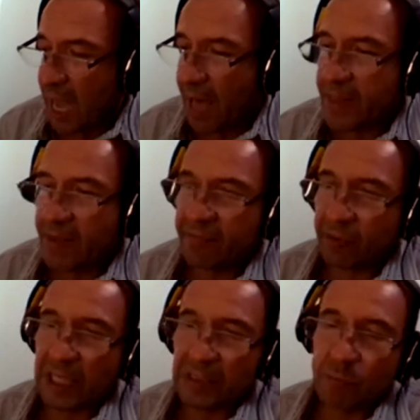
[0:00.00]
And then
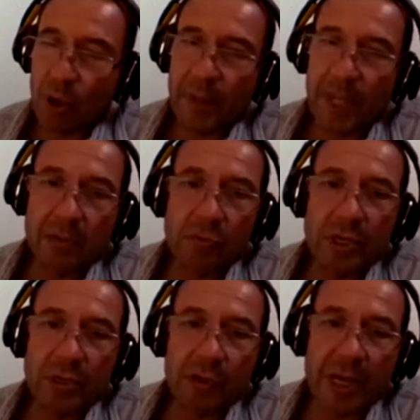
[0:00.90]
from that model,
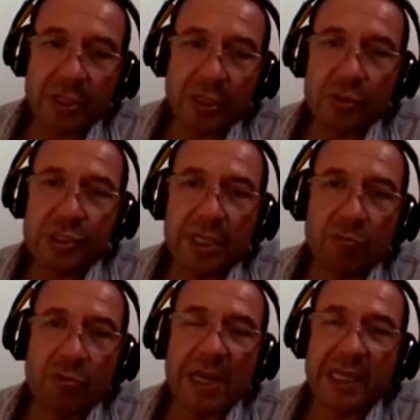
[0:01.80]
we
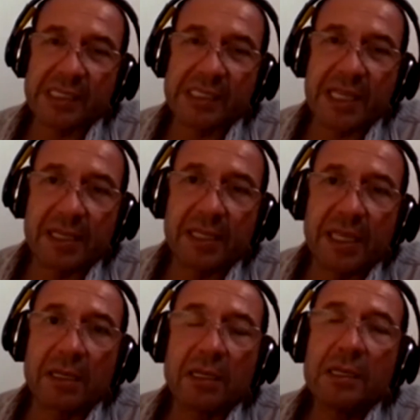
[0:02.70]
are
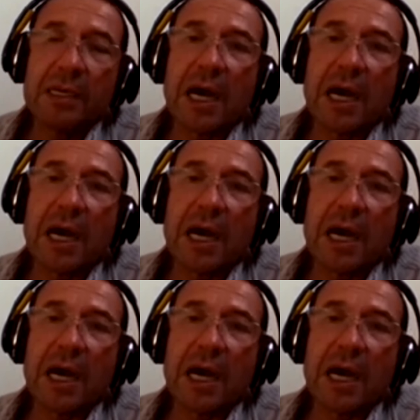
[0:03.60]
extending